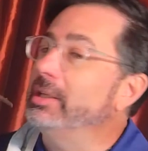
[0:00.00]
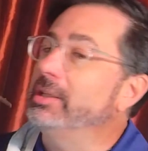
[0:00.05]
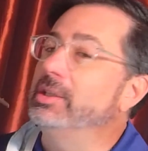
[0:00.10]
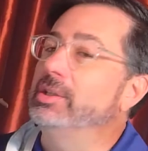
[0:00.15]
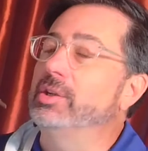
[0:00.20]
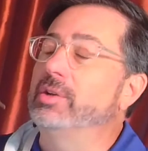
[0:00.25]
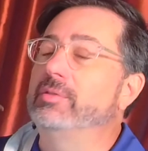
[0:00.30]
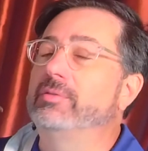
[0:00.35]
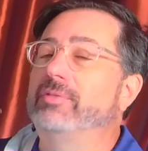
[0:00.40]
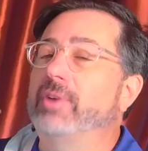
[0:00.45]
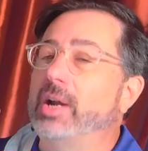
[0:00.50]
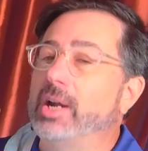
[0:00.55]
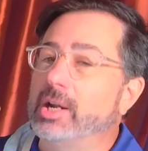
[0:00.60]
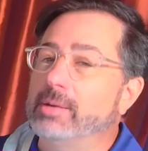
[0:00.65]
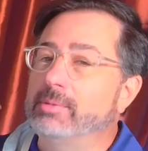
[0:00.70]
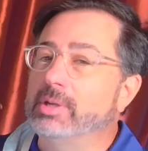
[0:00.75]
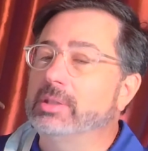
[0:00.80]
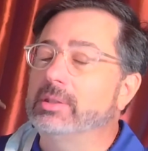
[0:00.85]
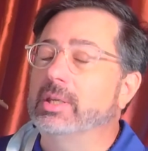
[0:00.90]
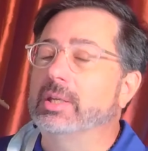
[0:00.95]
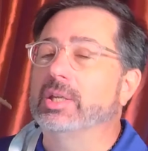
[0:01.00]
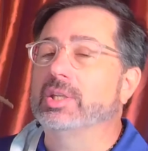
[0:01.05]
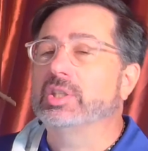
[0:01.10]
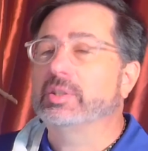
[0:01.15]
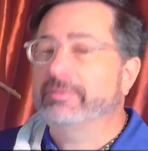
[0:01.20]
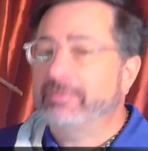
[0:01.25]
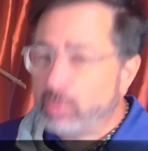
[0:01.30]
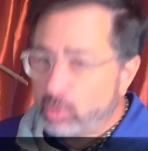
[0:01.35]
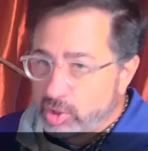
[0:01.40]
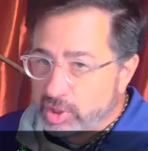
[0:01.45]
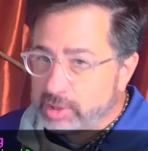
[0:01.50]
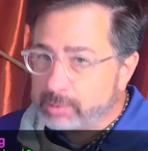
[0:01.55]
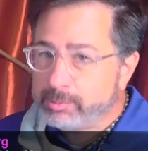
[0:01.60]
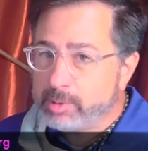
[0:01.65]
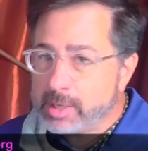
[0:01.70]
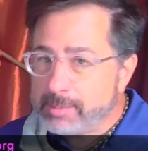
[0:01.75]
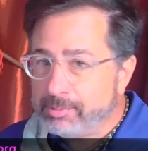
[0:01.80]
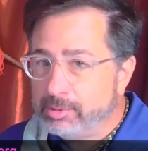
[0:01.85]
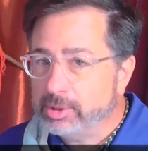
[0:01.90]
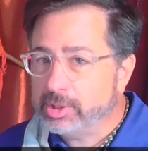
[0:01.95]
an environment that has forced
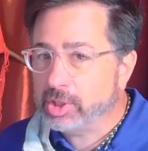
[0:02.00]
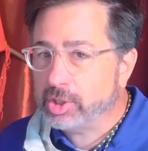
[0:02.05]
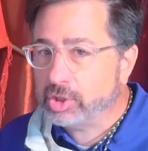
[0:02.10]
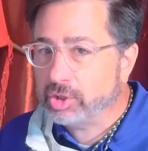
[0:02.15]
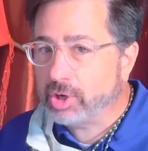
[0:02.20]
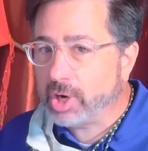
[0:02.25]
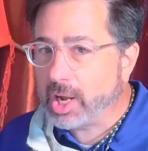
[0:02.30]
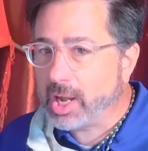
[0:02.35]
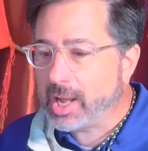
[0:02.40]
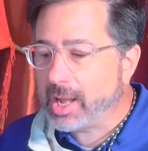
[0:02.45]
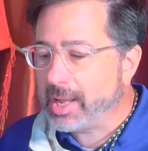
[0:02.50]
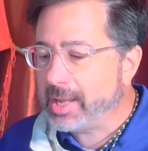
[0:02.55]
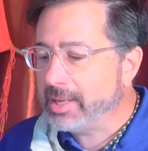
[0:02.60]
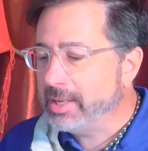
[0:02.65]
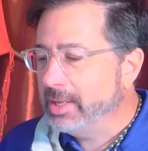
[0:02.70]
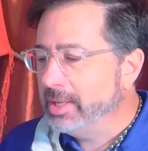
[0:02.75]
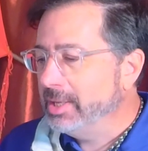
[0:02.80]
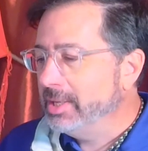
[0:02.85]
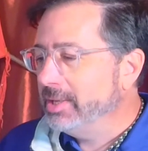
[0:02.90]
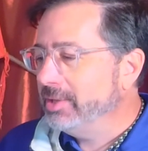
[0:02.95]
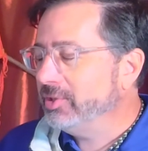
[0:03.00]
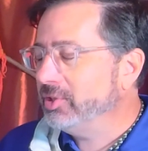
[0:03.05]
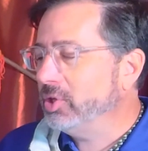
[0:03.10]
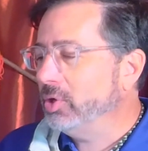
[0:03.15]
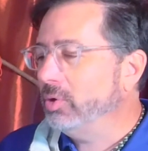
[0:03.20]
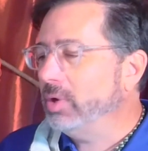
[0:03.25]
people to cry. So